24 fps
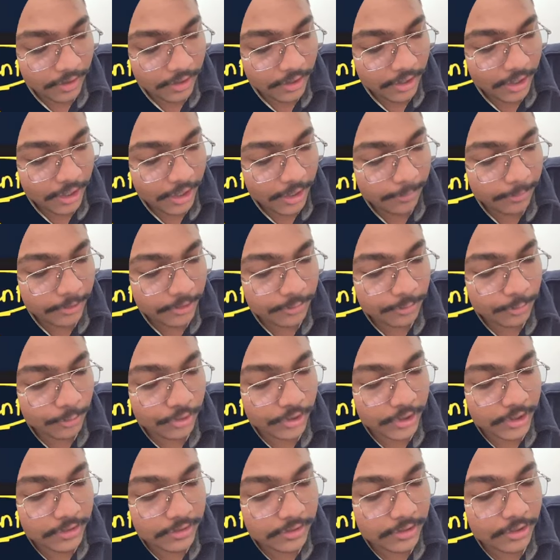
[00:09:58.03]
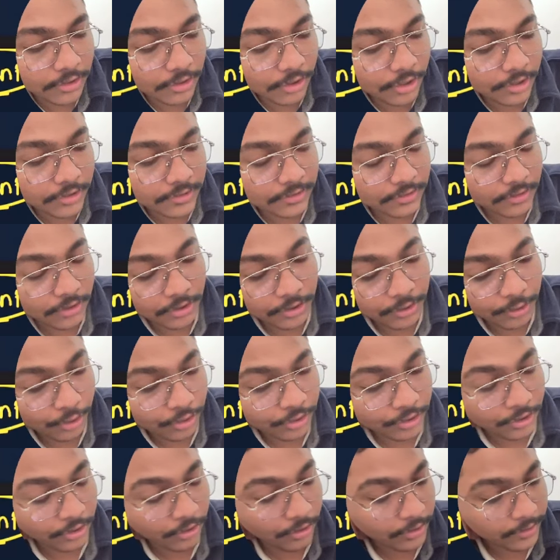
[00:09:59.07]
I am exporting the logs or Docker
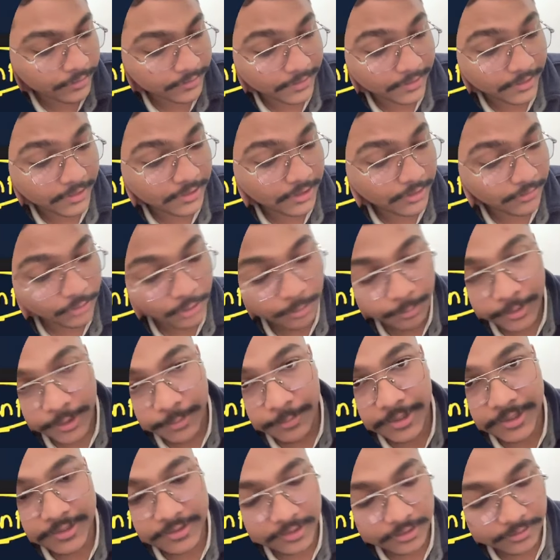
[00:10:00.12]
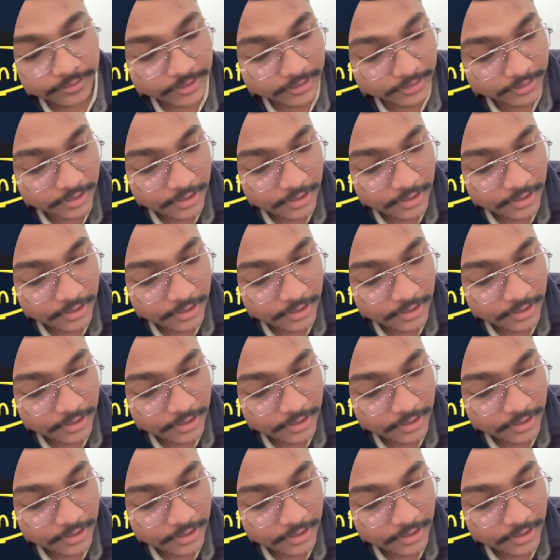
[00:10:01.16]
logs, anything from payment service.